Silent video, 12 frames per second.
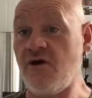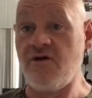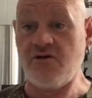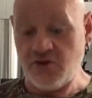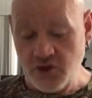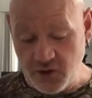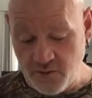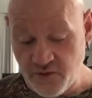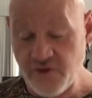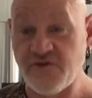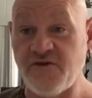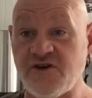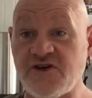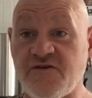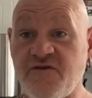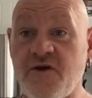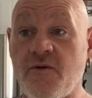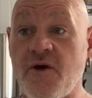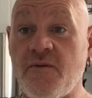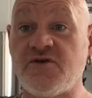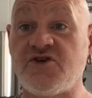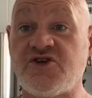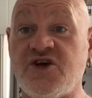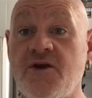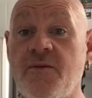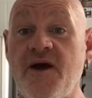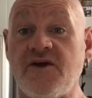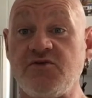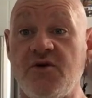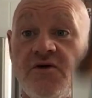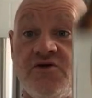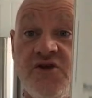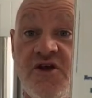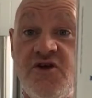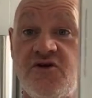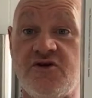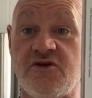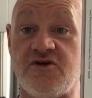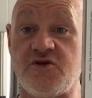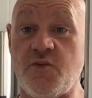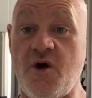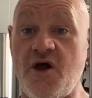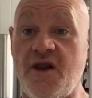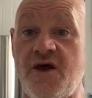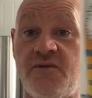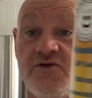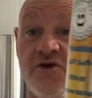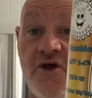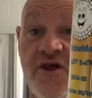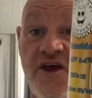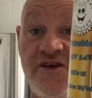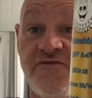You're doing the brews for yourself anyway, but to send them out as well, so then you're doing smart labels like this.